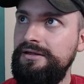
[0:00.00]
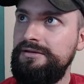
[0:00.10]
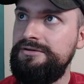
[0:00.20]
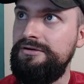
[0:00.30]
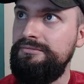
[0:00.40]

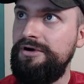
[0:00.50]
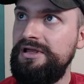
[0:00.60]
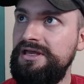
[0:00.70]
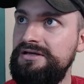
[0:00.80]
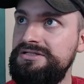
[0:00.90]
Don't
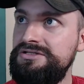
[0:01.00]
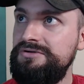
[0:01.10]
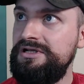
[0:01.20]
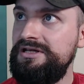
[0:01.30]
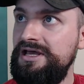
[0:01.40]
break our
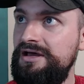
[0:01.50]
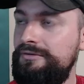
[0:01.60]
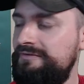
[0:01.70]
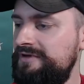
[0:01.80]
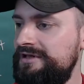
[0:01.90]
streak now.
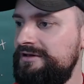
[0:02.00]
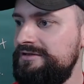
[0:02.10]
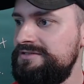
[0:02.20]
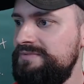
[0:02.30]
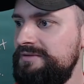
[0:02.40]
We've had
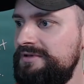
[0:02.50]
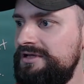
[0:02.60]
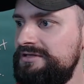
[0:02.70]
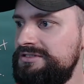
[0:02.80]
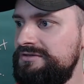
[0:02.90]
lots of people
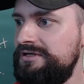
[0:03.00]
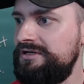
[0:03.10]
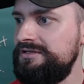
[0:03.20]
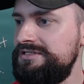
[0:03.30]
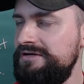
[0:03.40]

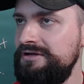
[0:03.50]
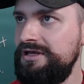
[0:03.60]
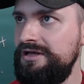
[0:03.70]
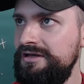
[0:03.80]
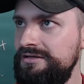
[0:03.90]
answering. Terry
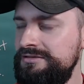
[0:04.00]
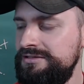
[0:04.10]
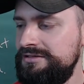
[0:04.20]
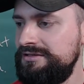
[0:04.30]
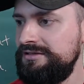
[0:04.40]
Guard?
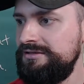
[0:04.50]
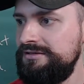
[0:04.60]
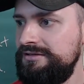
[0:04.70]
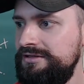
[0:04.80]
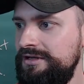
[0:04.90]

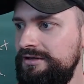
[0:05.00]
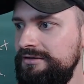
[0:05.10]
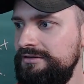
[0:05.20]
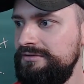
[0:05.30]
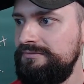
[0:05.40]

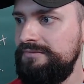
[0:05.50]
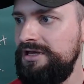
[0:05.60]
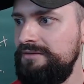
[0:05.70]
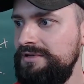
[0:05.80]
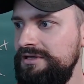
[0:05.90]
No?
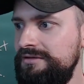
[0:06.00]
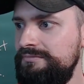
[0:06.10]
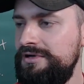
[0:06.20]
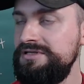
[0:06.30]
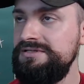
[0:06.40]
Maybe?
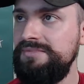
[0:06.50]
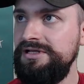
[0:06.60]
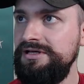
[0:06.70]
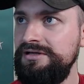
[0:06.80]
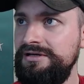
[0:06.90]

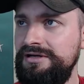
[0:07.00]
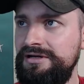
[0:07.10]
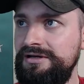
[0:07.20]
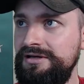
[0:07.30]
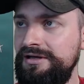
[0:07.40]
Possibly?
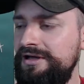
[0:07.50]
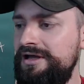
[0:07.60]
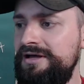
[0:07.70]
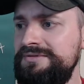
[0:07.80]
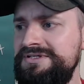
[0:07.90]

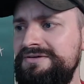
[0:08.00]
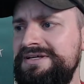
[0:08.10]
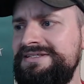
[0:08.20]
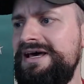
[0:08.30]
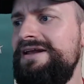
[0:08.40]
I'm so
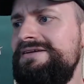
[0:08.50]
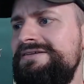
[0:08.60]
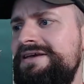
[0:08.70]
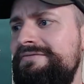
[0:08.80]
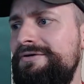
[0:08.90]
excited
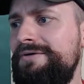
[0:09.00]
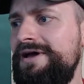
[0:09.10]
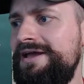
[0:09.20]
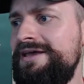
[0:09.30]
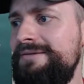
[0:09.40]
to give it
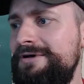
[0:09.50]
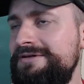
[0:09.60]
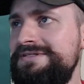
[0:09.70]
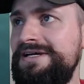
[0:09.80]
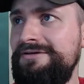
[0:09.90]
away. Come
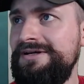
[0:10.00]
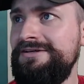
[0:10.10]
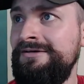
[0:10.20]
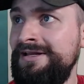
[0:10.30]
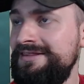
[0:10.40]
on, Terry.
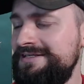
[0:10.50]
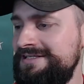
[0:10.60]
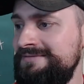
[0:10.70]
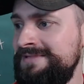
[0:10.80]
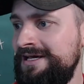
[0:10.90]
Don't let the
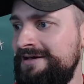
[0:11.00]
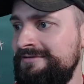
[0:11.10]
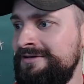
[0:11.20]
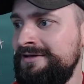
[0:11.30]
team down.